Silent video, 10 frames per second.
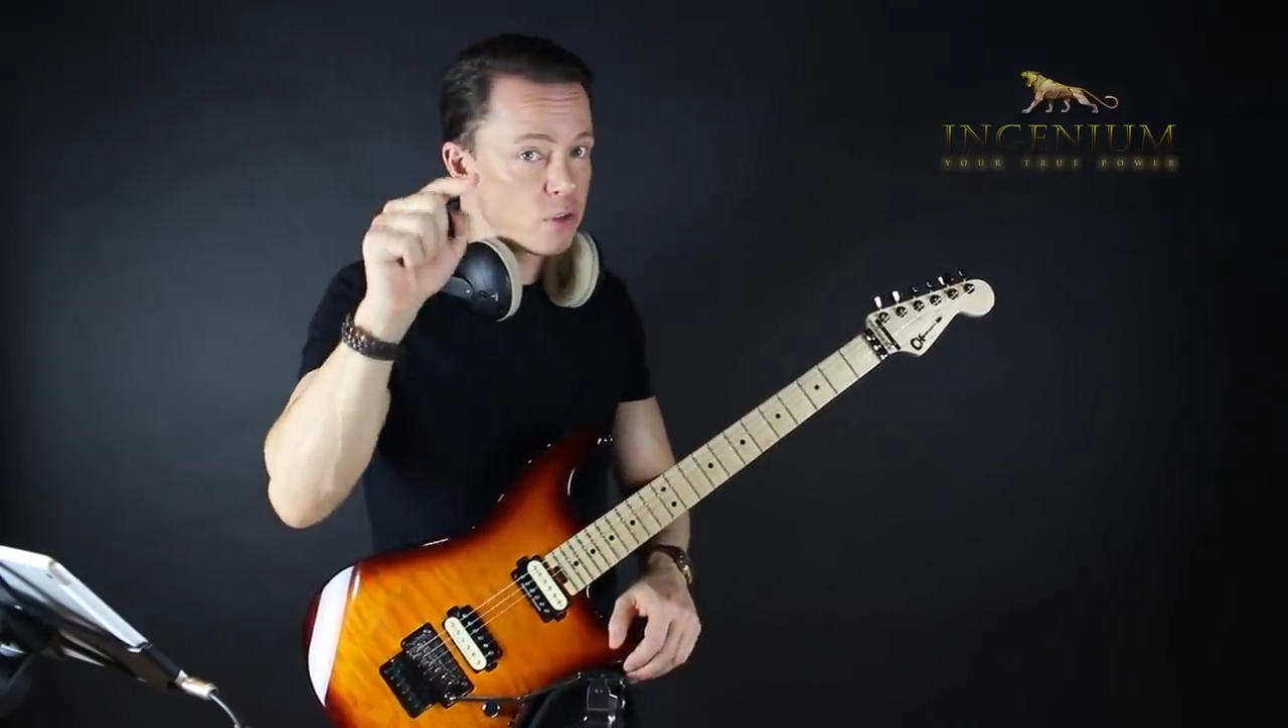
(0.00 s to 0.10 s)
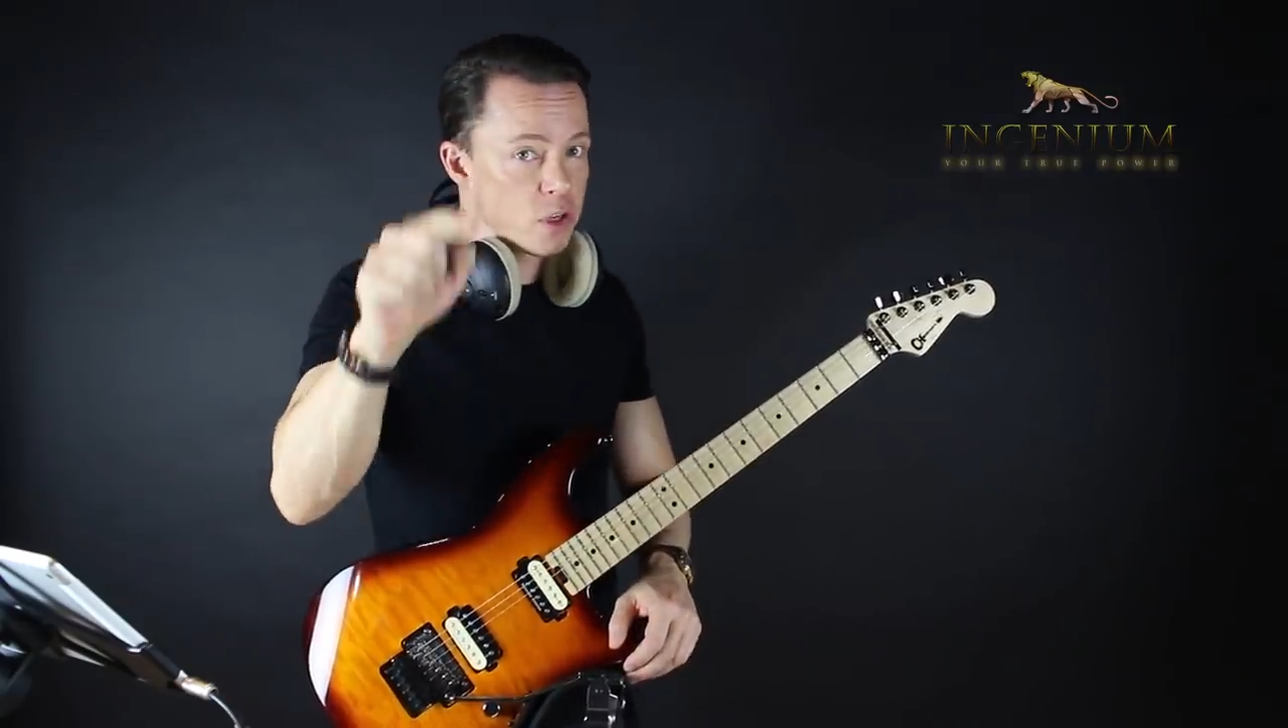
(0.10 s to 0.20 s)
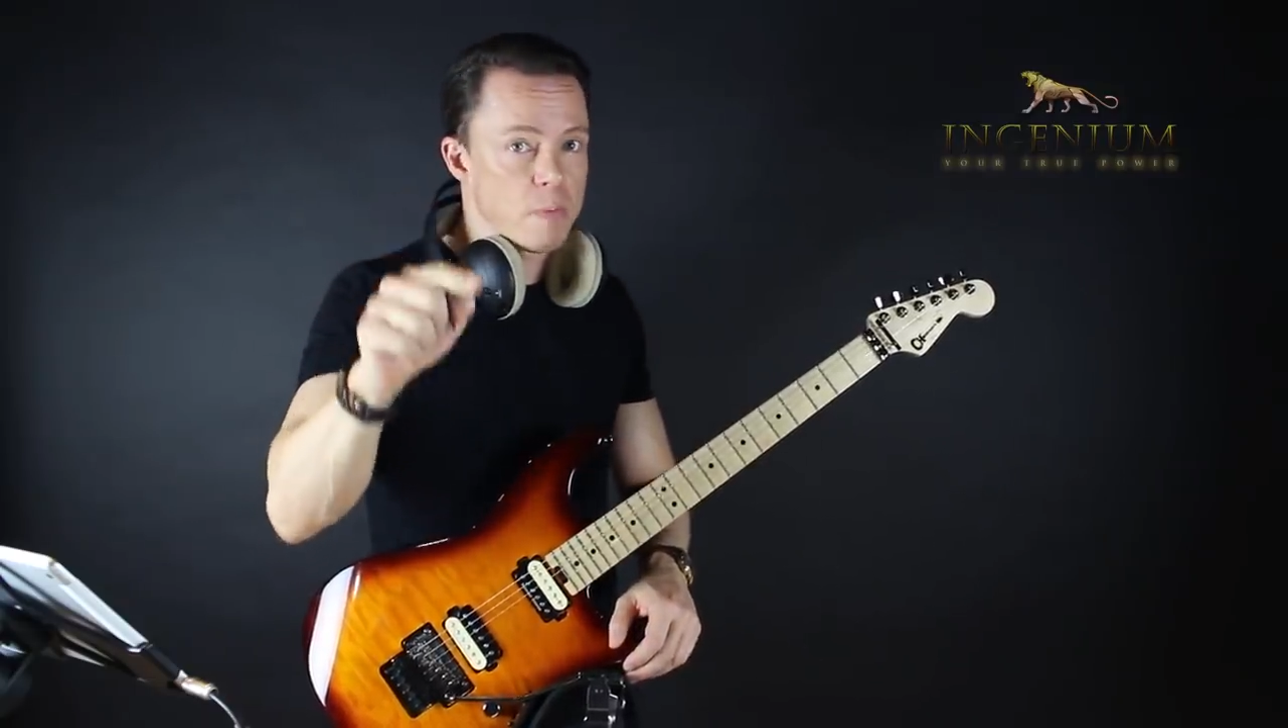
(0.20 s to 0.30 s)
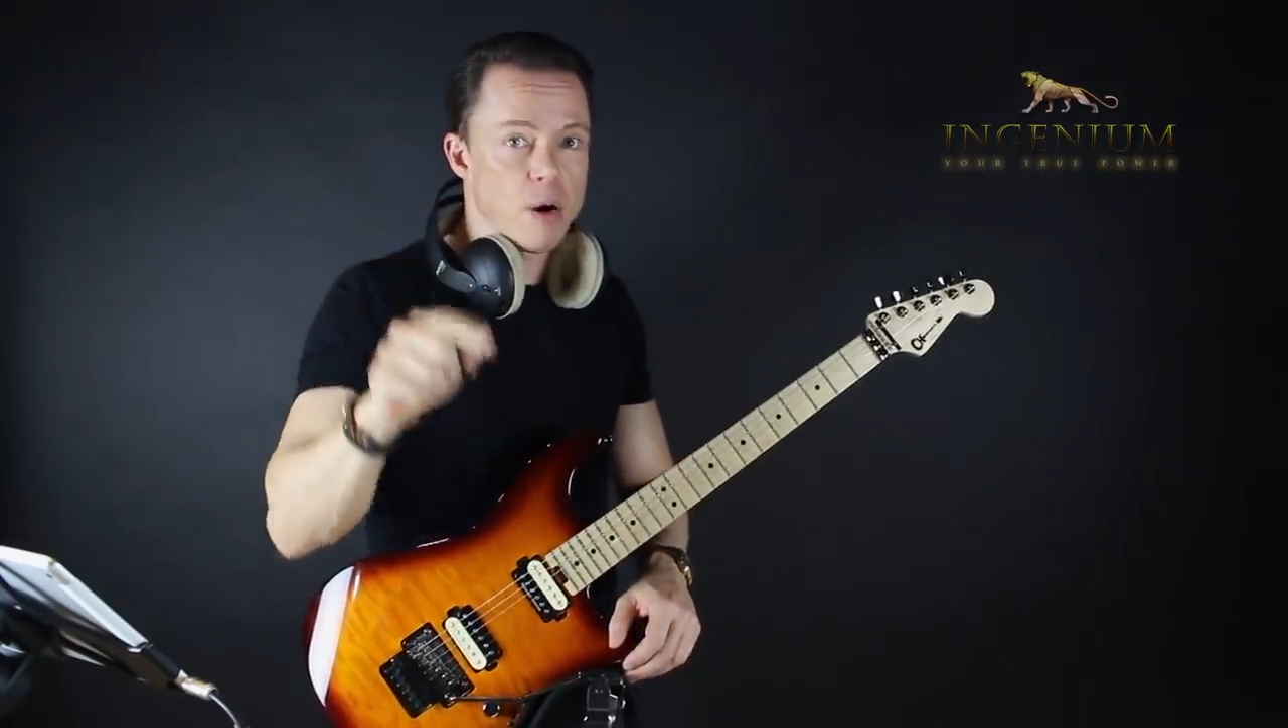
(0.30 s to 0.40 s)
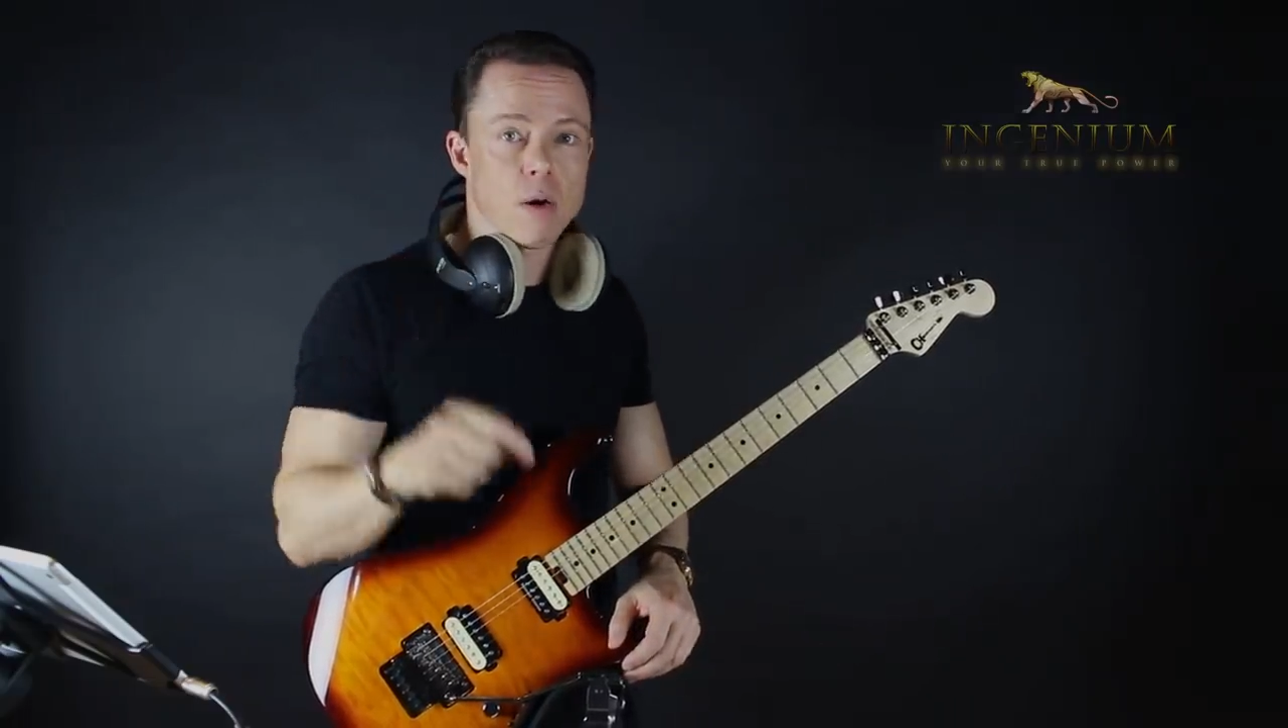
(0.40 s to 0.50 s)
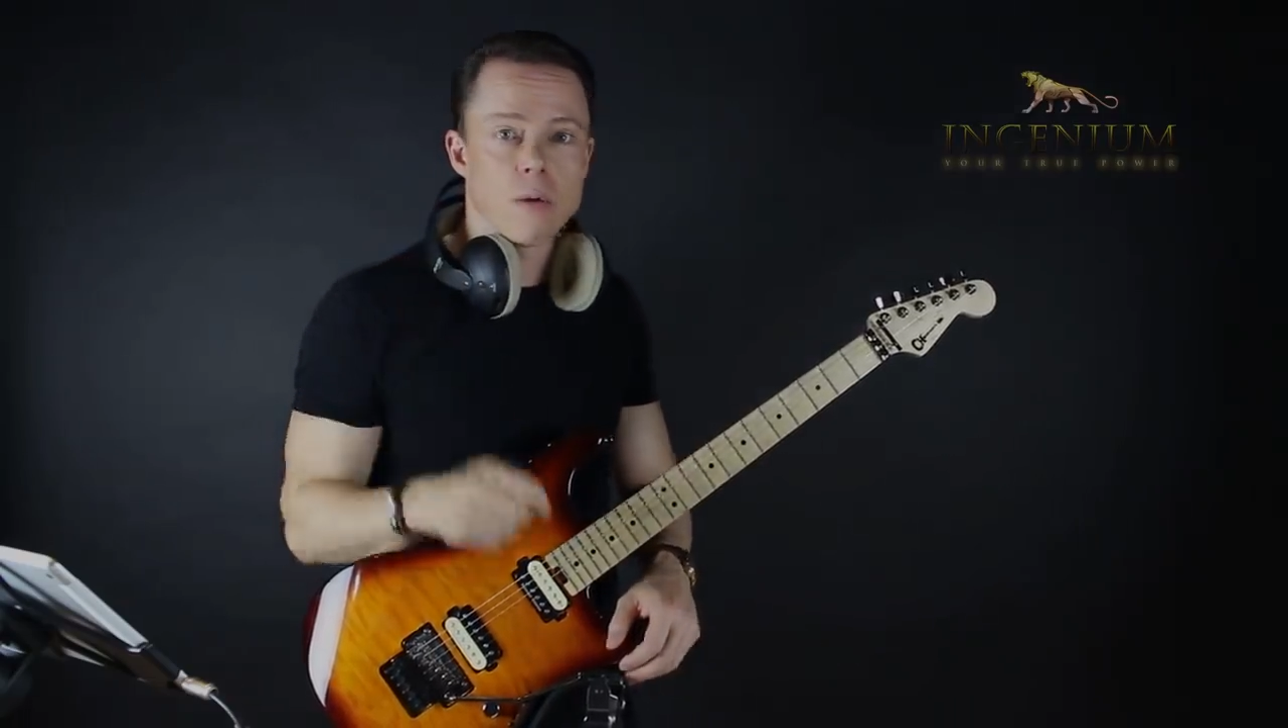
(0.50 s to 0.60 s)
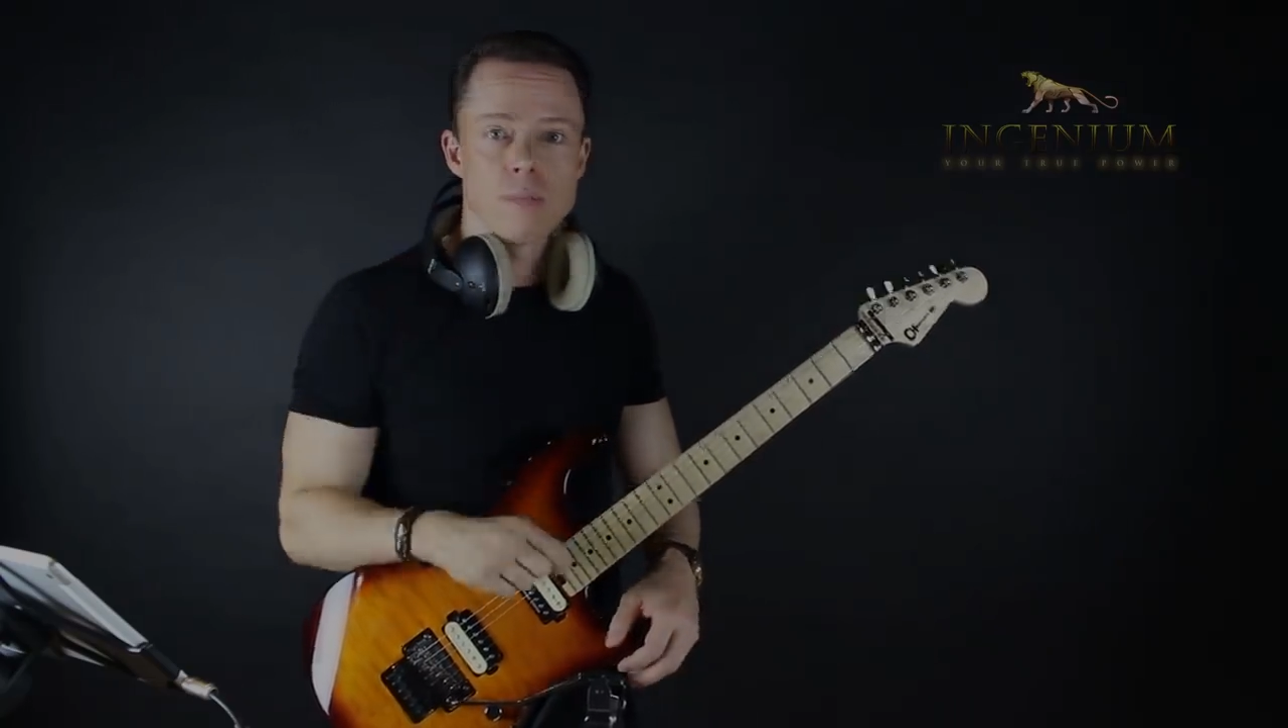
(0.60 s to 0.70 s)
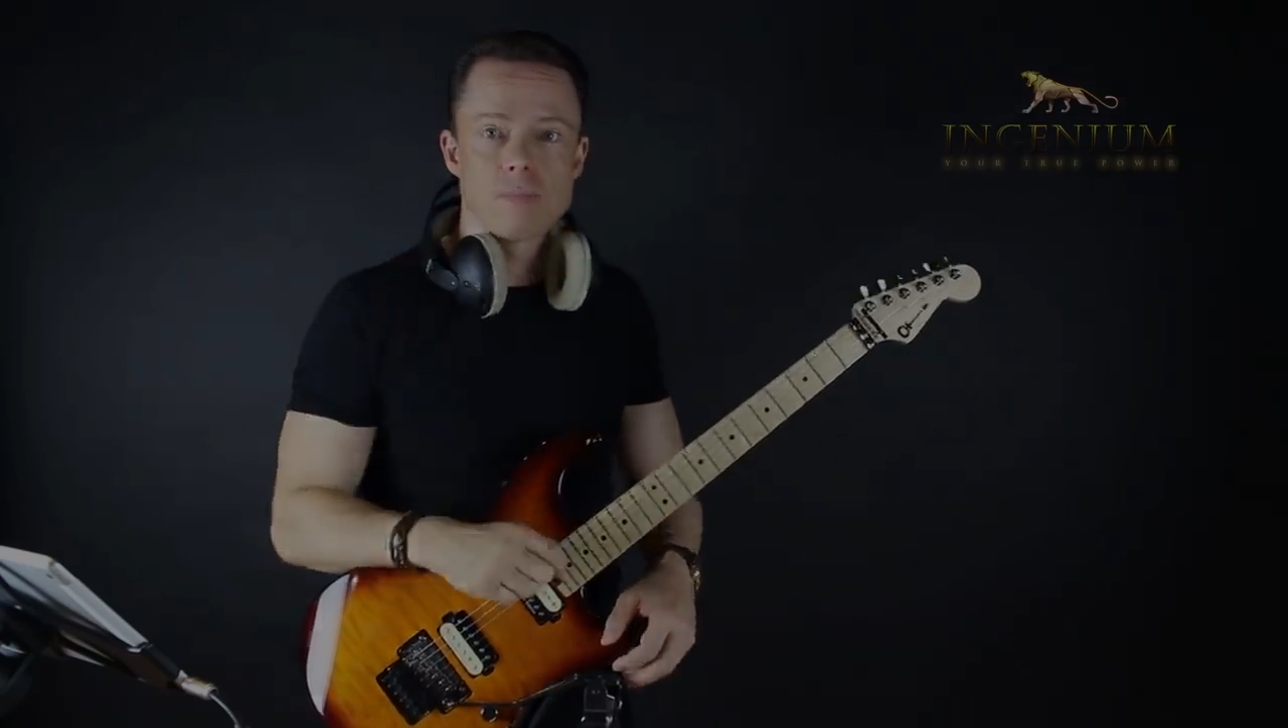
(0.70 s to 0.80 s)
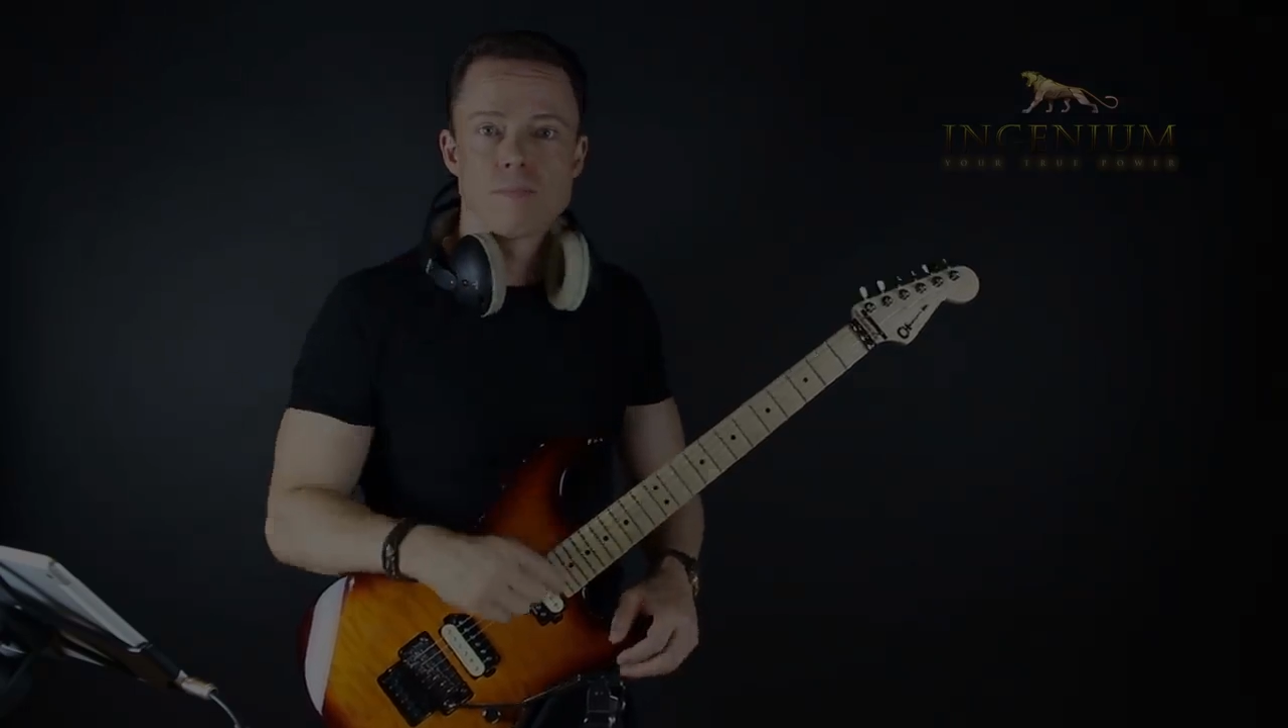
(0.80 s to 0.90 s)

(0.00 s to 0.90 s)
tomorrow.